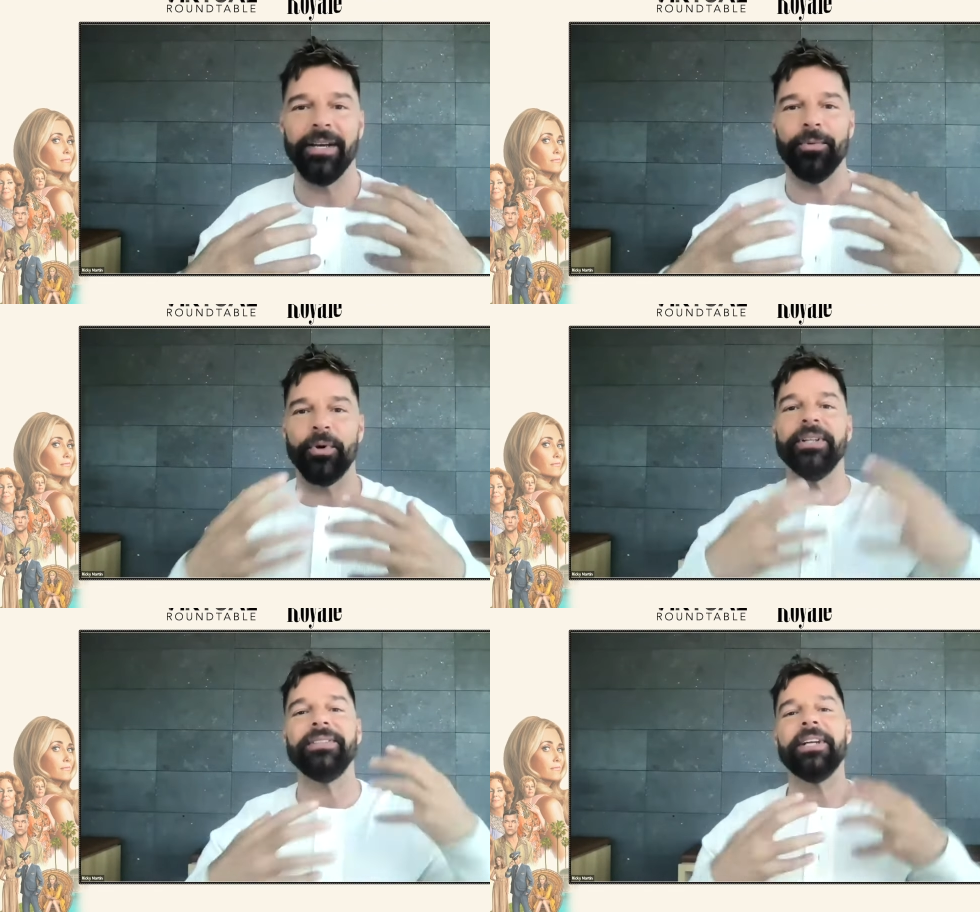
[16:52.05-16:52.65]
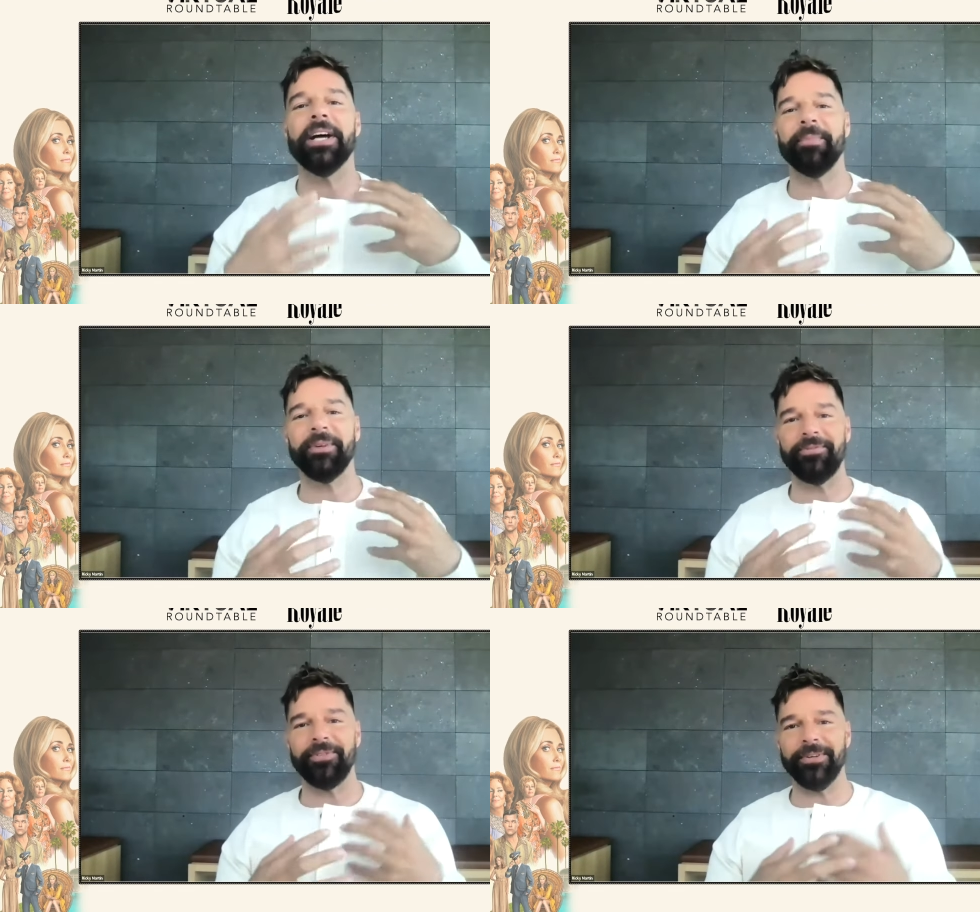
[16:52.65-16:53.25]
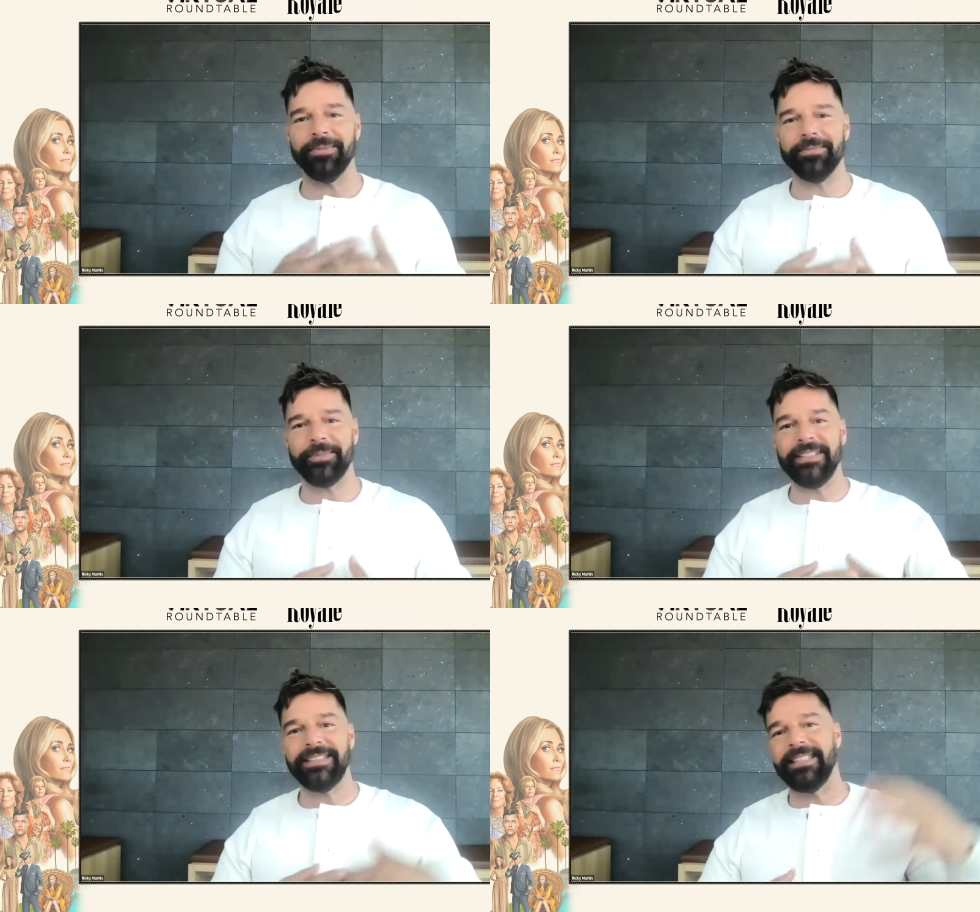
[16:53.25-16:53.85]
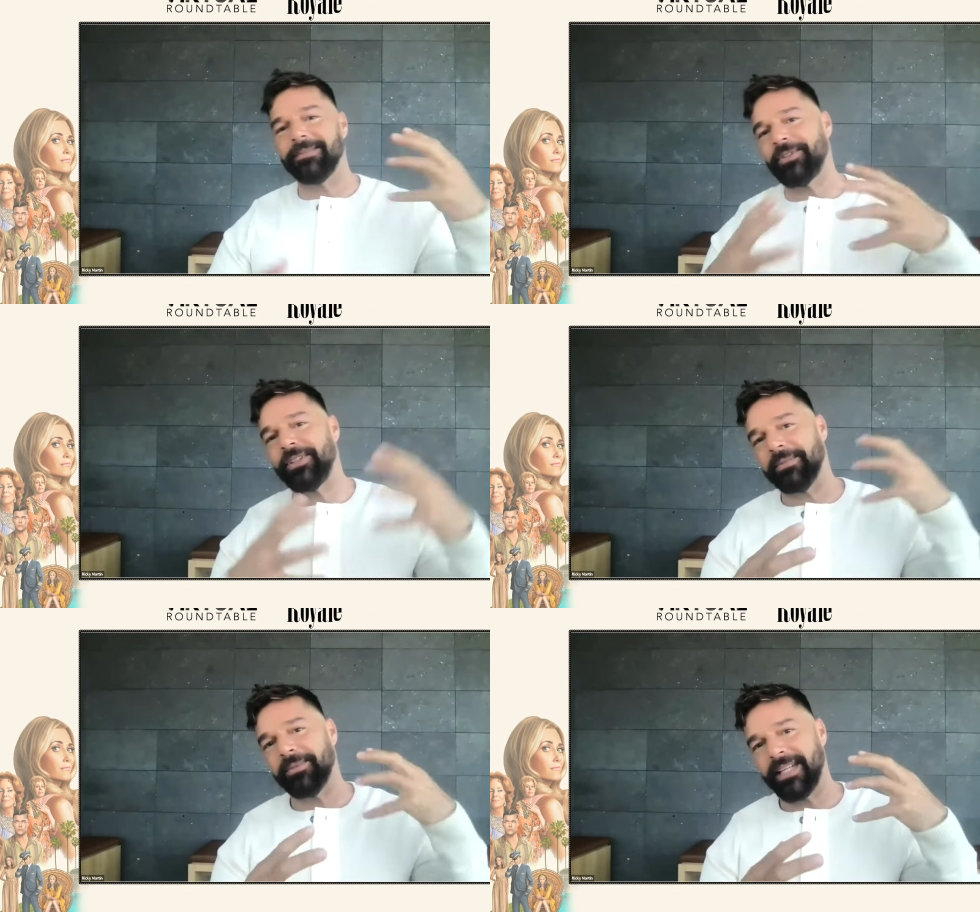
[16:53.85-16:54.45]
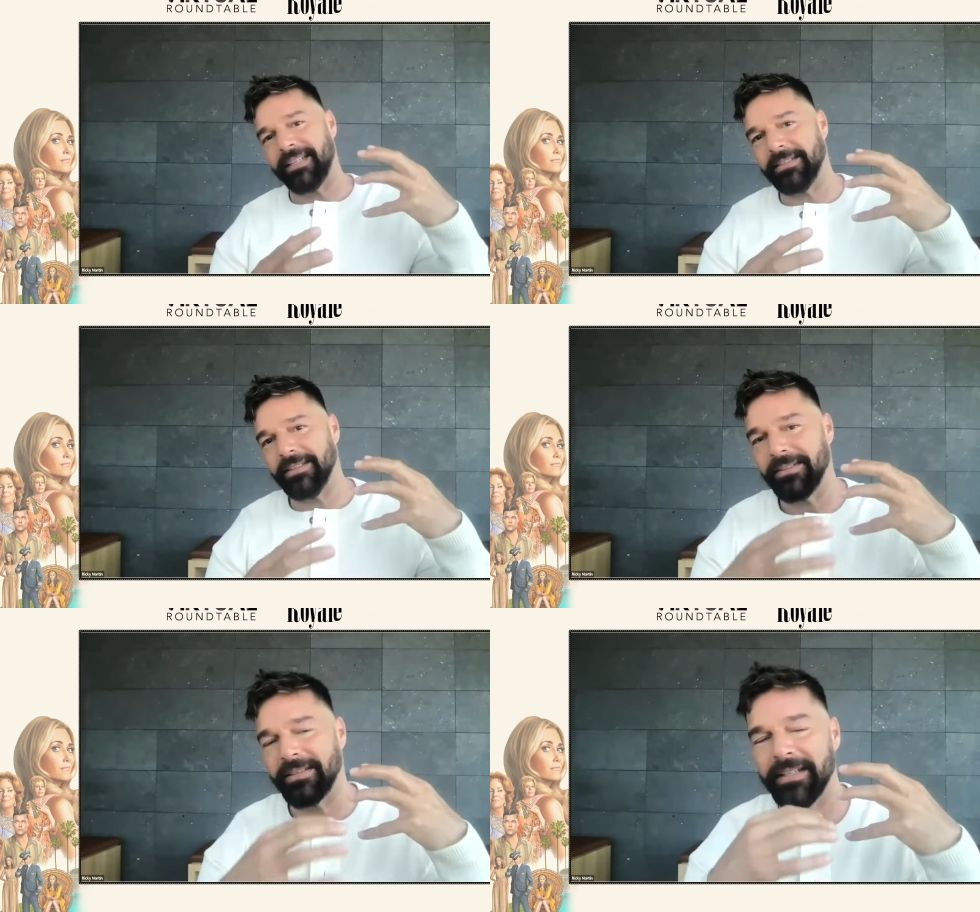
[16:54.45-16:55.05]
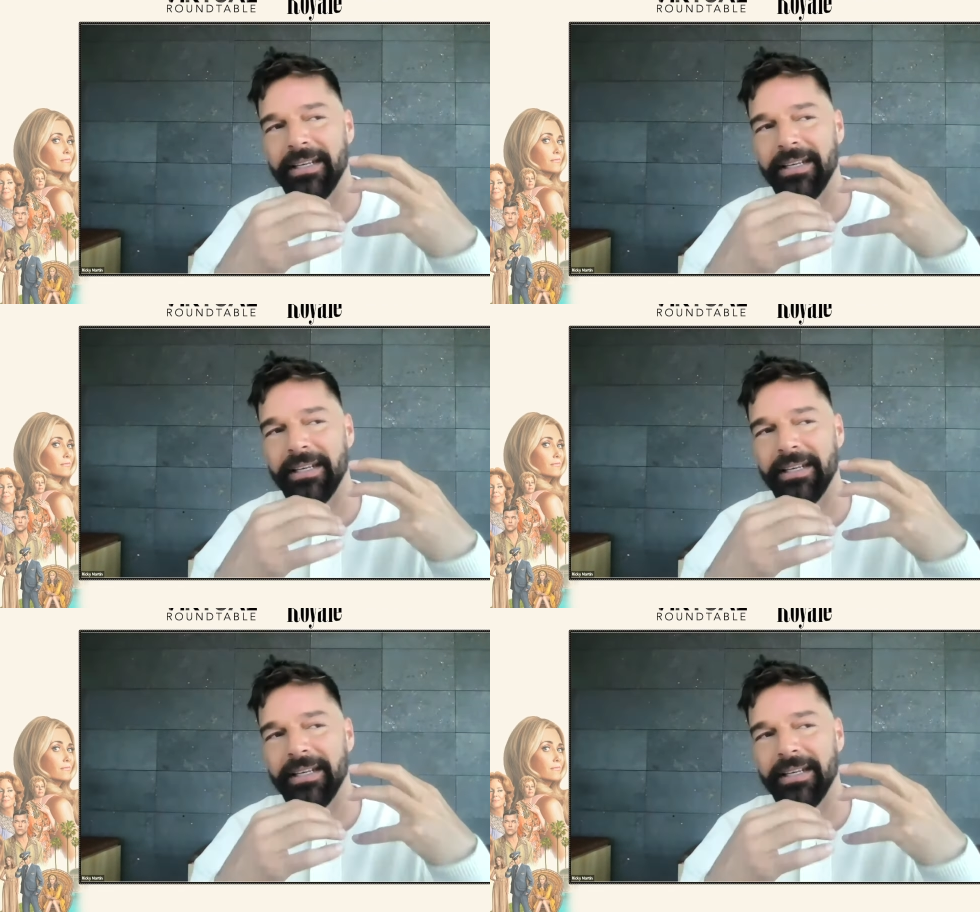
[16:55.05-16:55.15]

Speaker 1: Where is he coming from? Preceding circumstances.